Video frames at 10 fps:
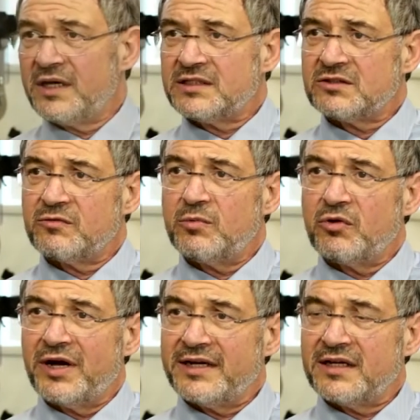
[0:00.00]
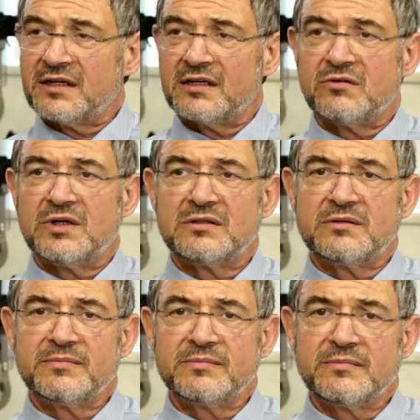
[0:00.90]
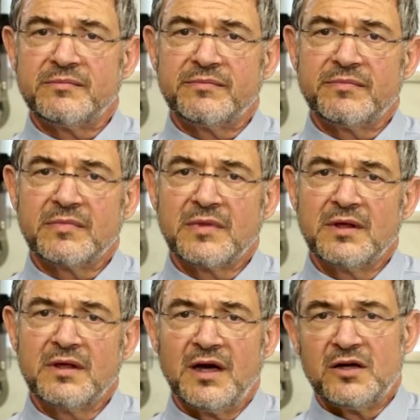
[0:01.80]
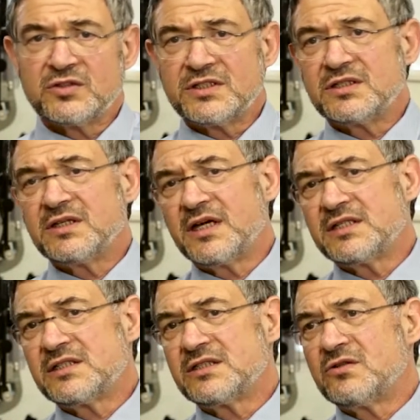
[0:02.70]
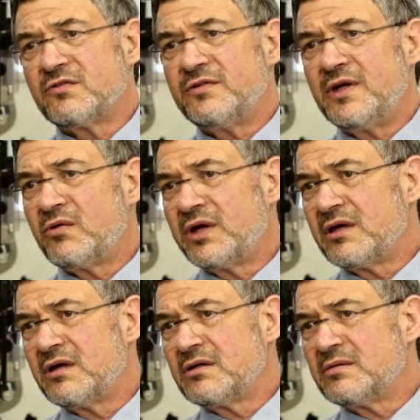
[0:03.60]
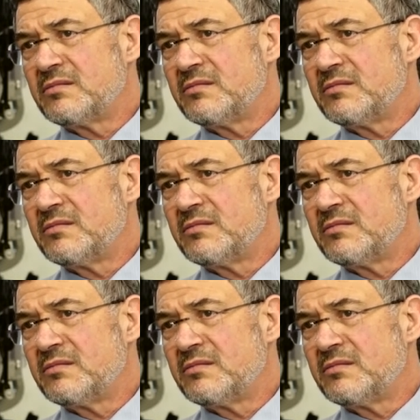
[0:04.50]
case of Mongolian cataract. I use it in cases of narrow angle